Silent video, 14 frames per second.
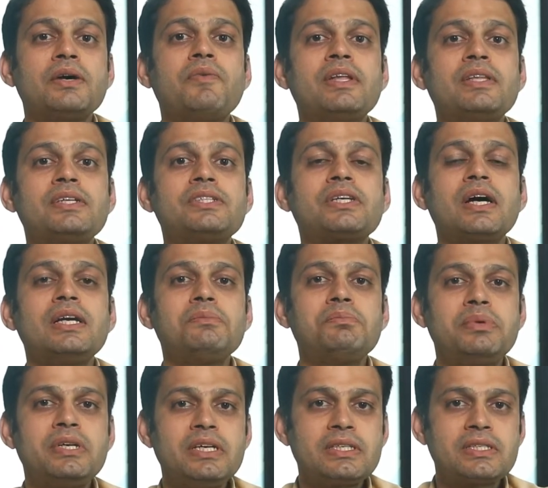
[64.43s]
when the child
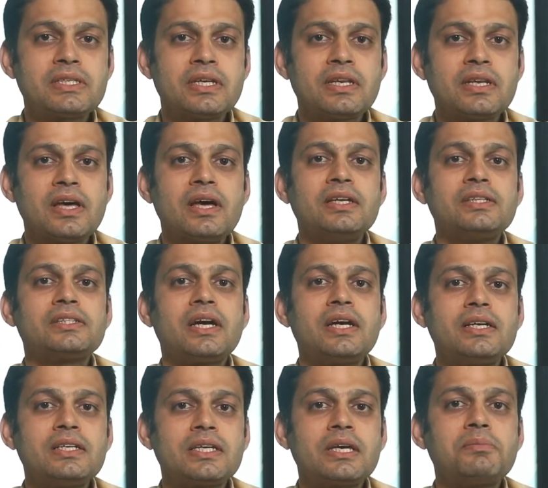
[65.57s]
breathes in, child
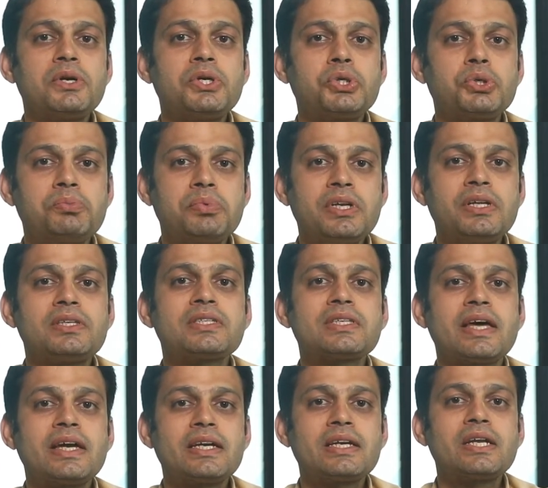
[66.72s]
is able to breathe
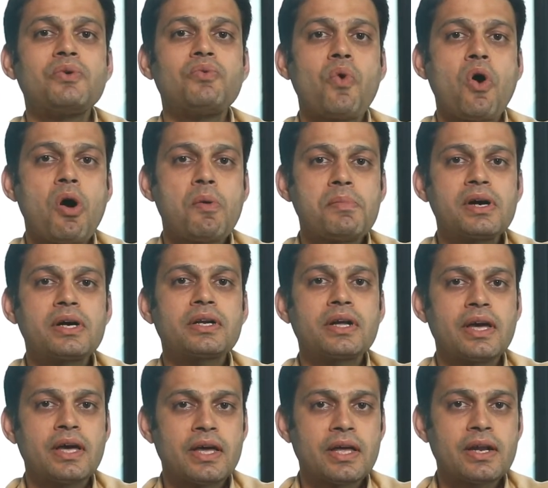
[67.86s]
slightly warmer
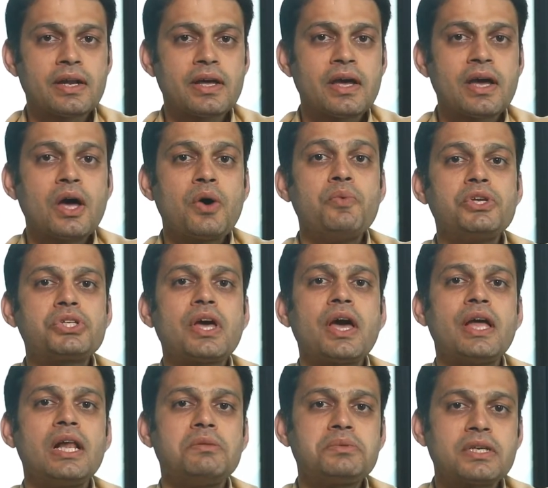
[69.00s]
air, which
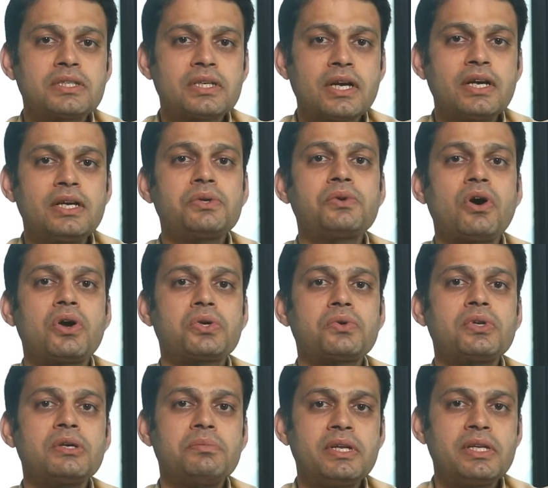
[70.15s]
helps the child to not
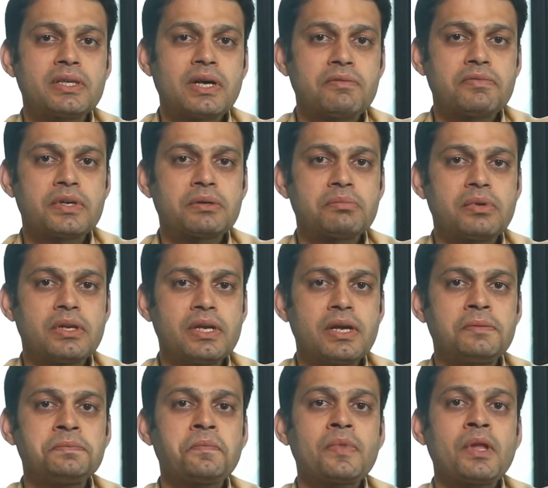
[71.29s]
only breathe comfortably,
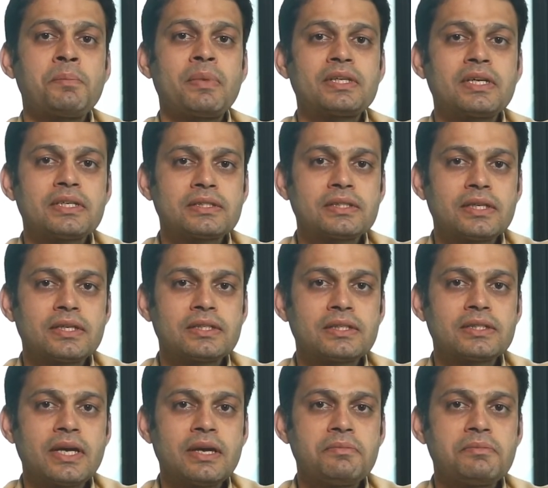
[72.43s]
but at the
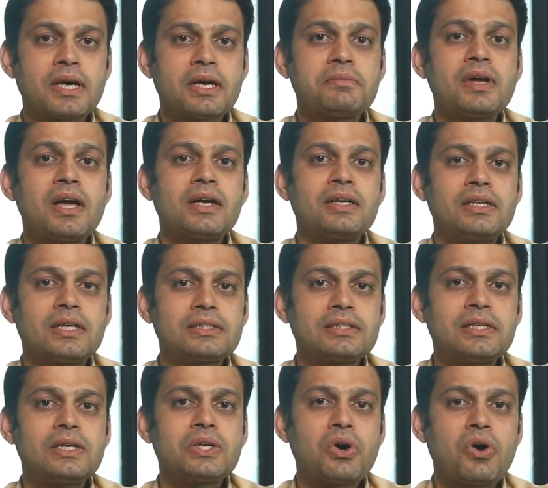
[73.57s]
same time
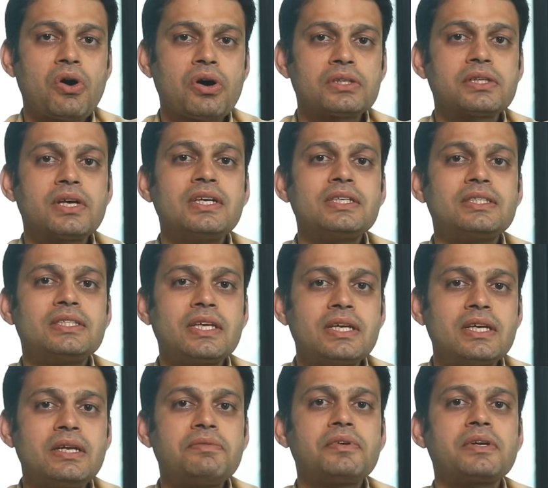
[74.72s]
doesn't cause
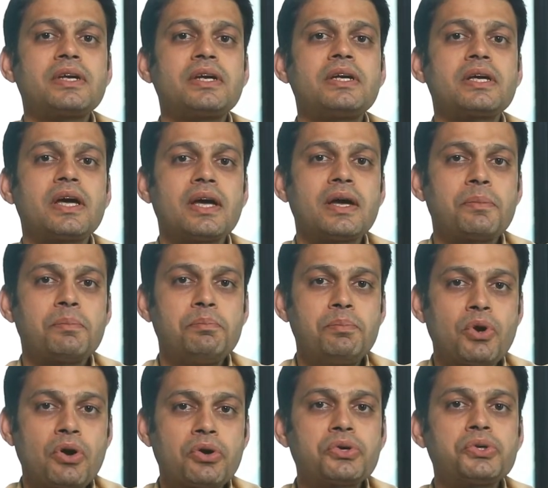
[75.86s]
significant
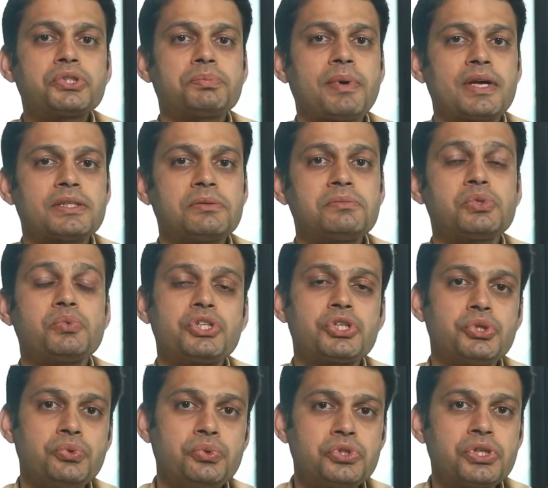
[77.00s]
bronchospasms, which
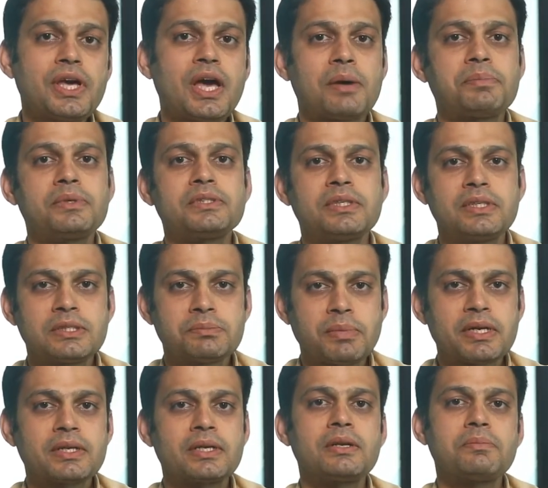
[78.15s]
usually happens in this
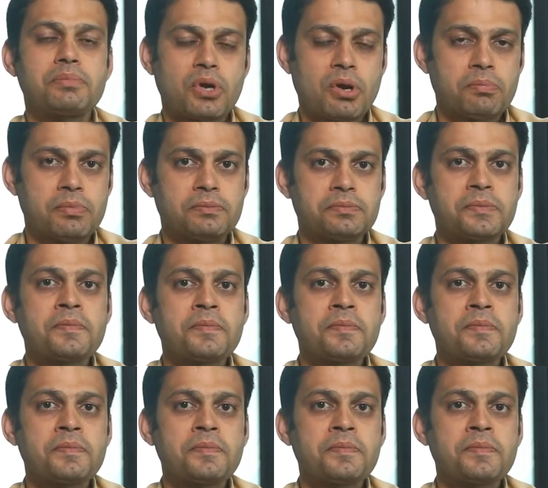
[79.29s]
particular problem.